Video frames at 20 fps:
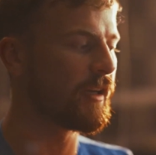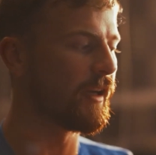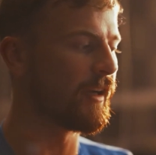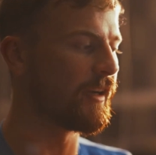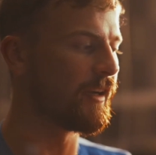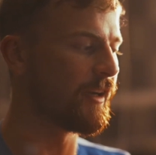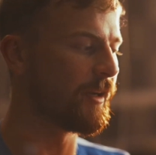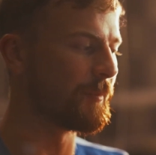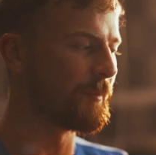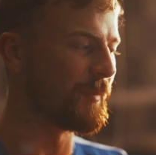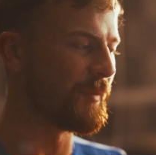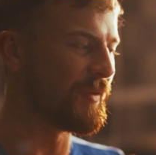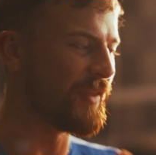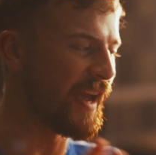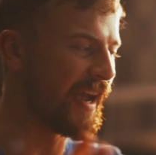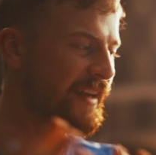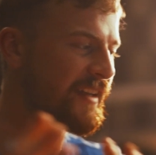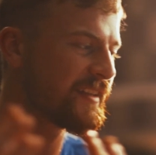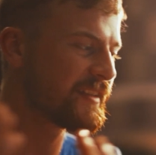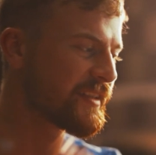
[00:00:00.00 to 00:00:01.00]
um,
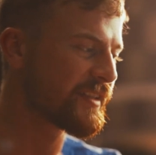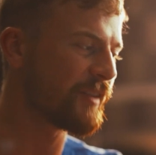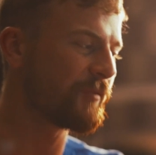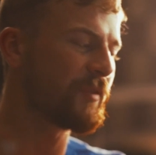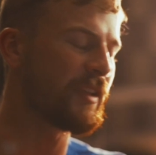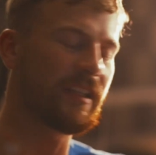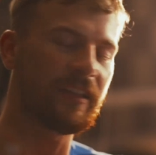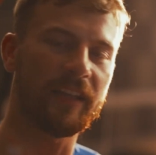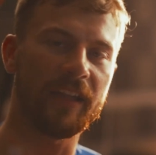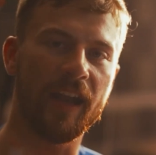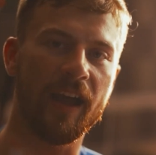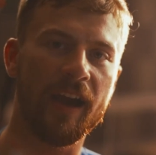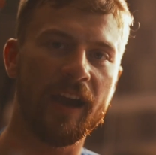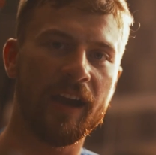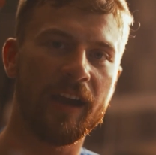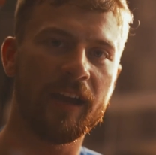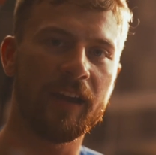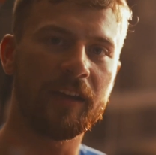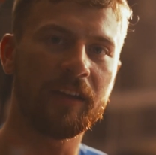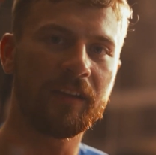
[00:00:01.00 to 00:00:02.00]
that is something that
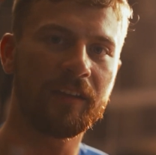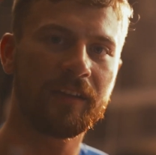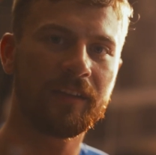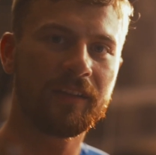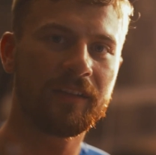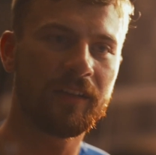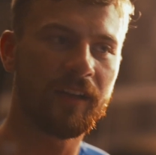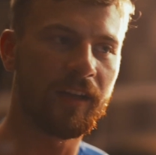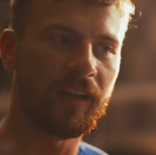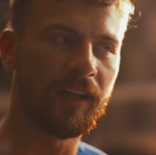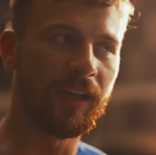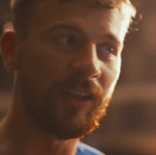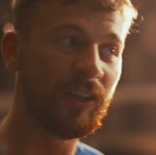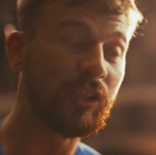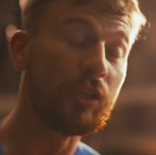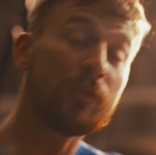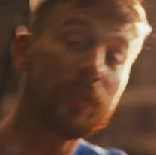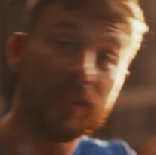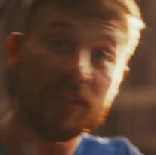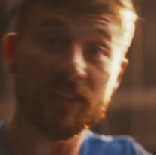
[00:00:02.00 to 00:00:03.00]
I uh,
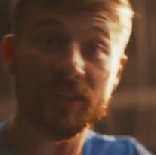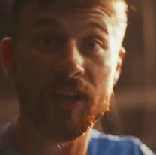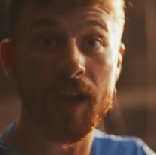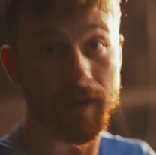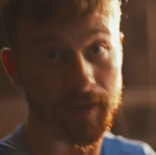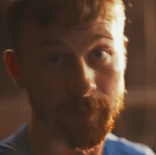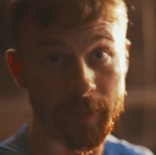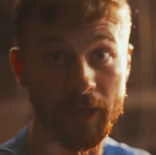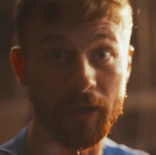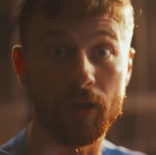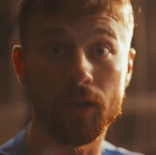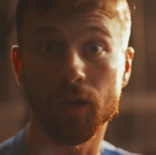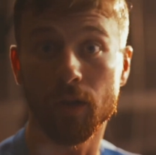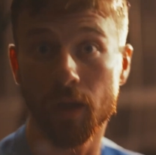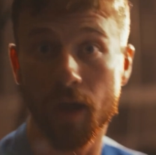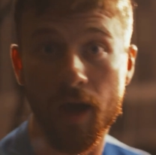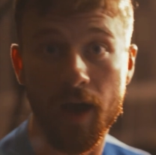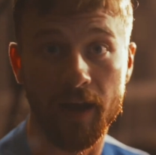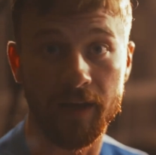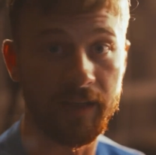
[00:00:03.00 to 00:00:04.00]
used to talk about a
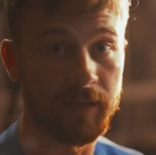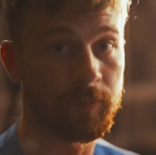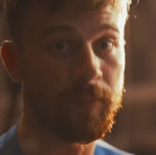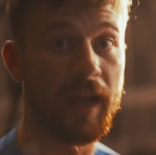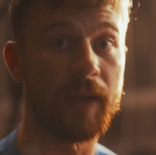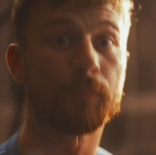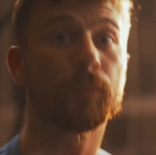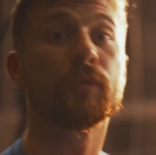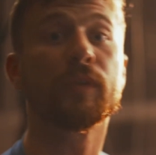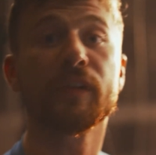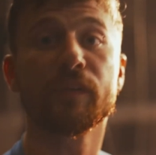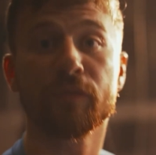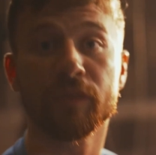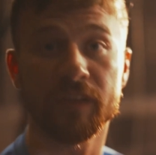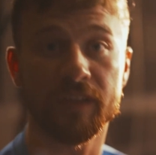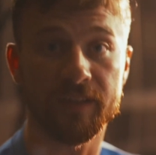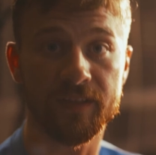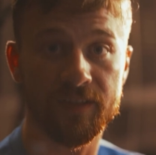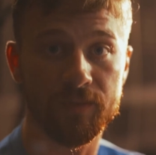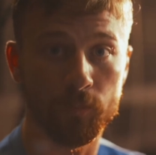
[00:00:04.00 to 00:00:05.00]
lot in my
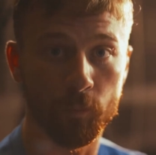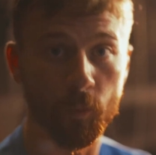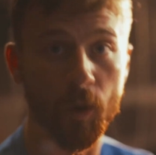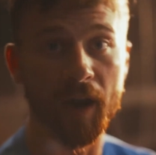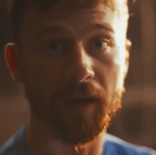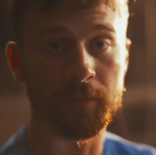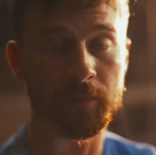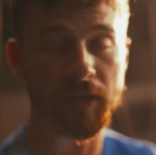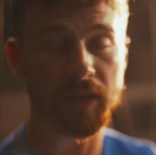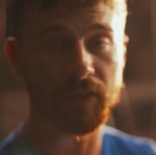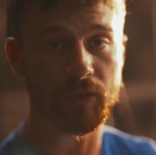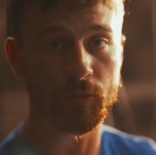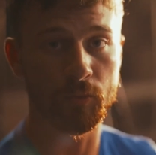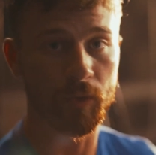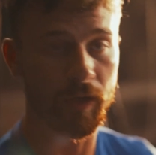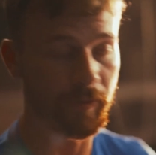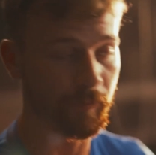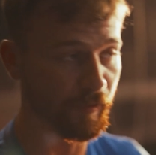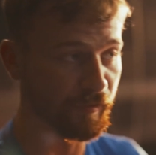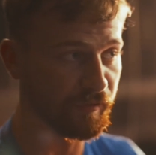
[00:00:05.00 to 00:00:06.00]
previous Rotten
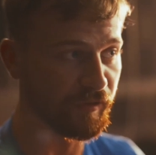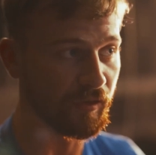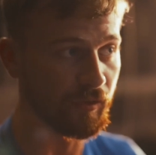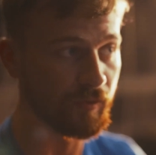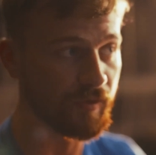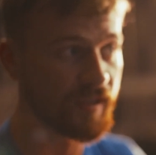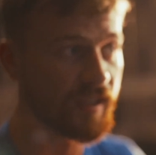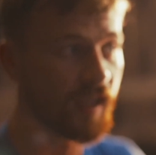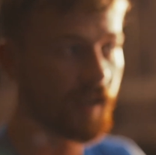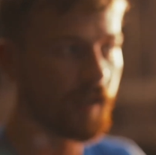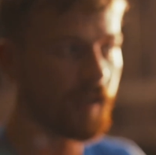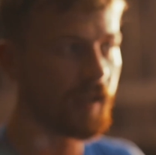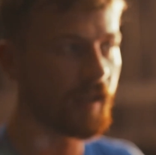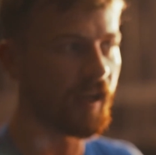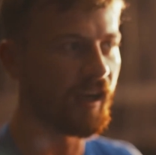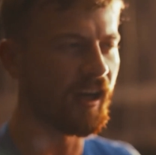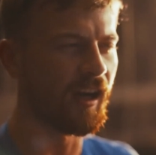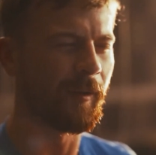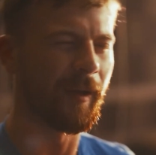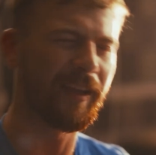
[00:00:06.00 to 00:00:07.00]
Meiloorun Reviews.
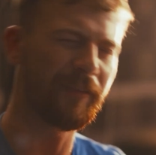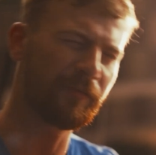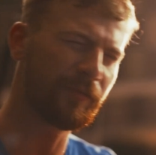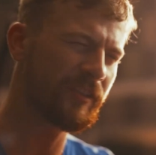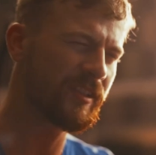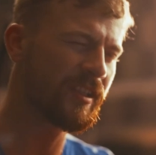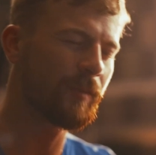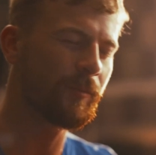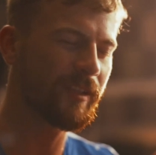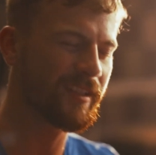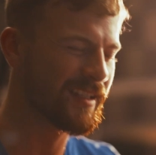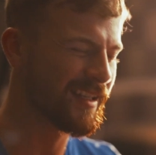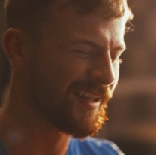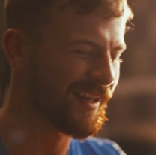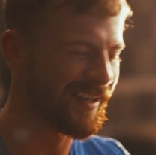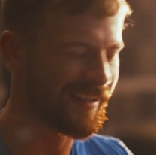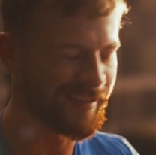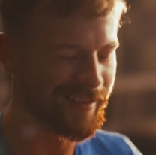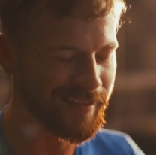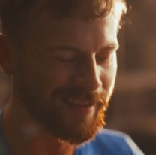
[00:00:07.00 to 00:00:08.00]
Uh, and for some reason, I
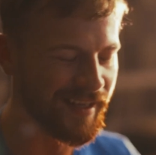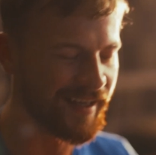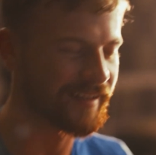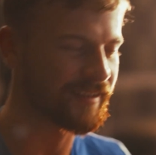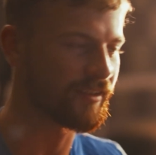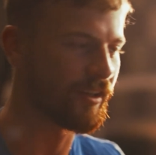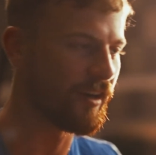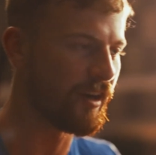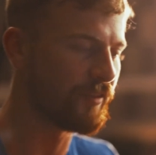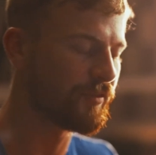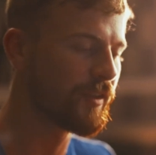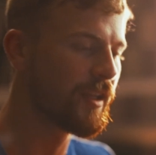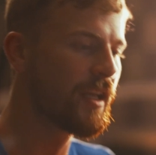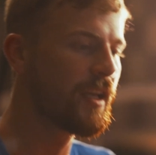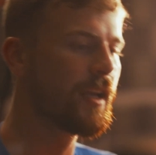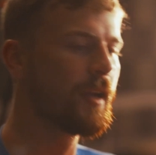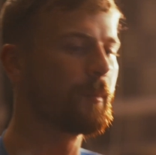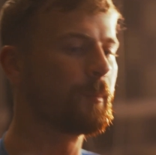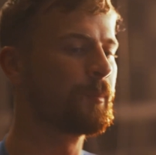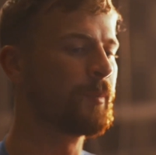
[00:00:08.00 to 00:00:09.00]
kind of slacked off,
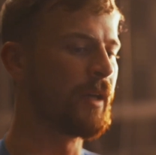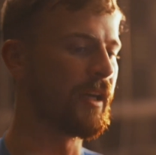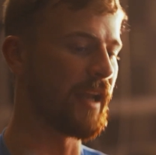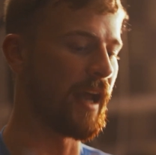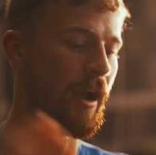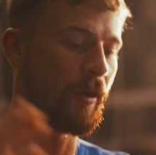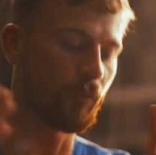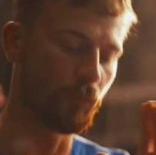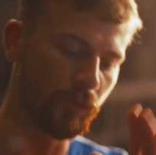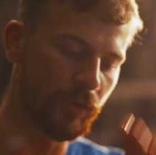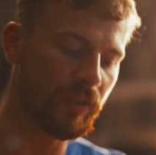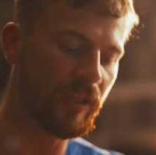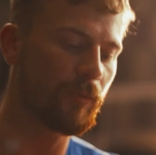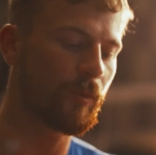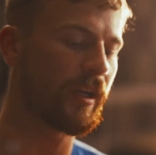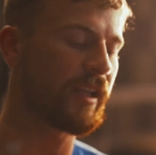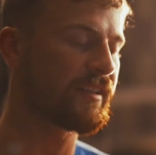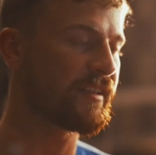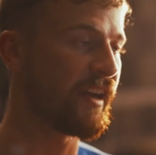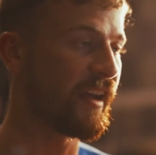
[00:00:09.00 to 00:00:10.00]
but I really
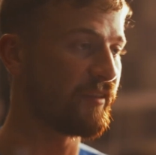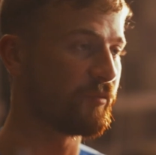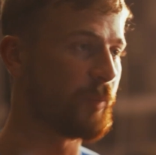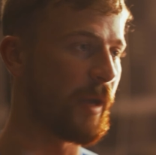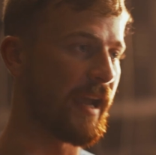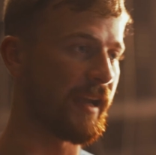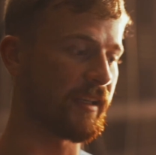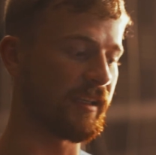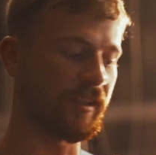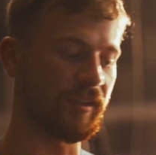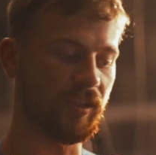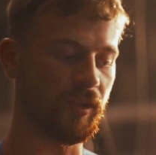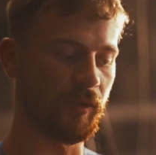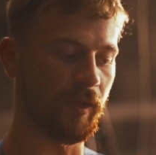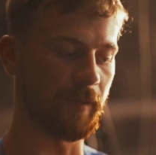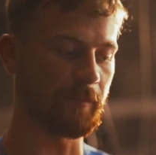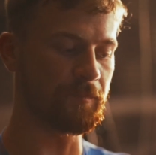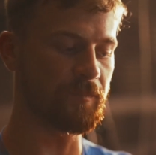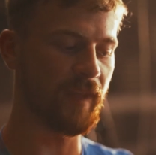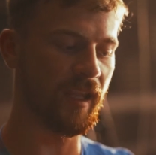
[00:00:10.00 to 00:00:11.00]
want to dive back into
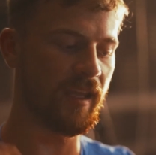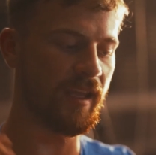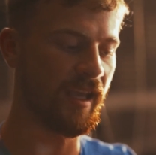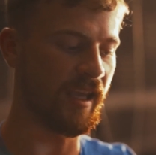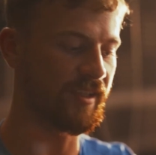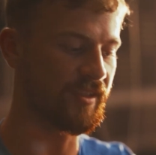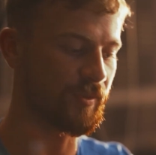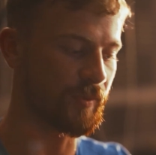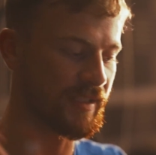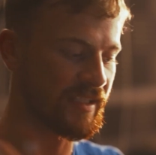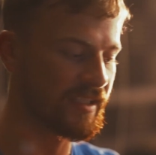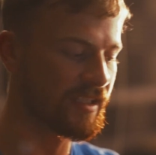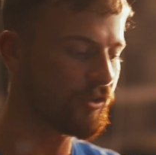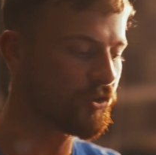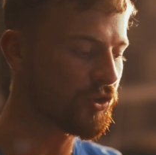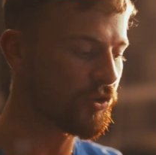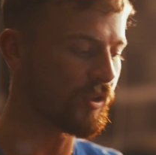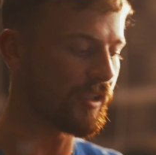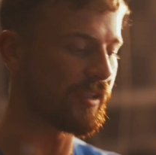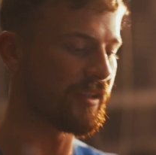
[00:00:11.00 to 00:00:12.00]
it. And so
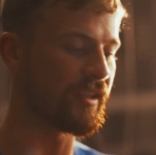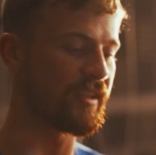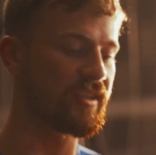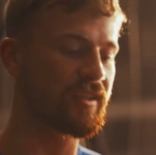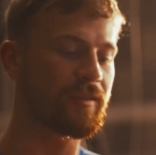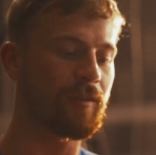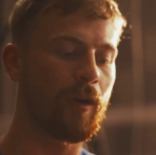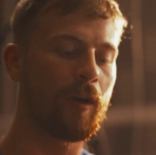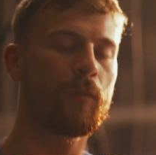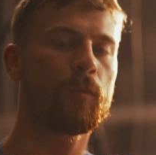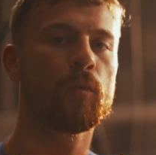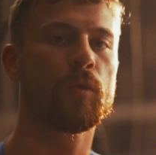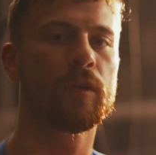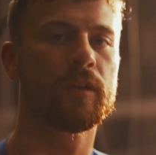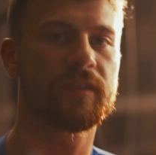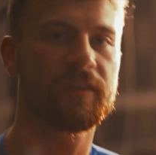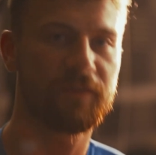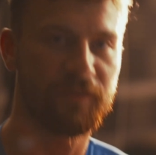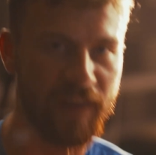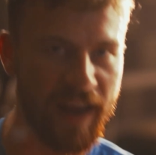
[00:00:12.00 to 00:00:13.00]
essentially, the Star
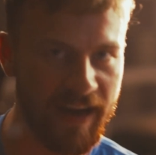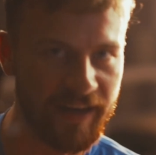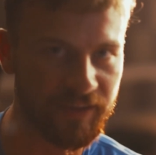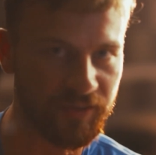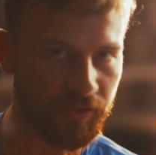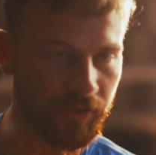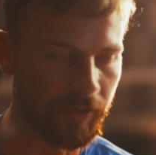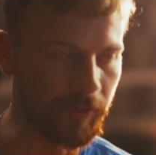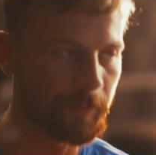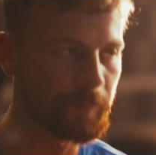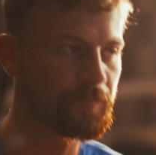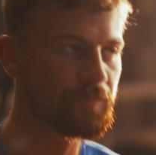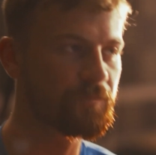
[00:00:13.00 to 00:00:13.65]
Wars factor,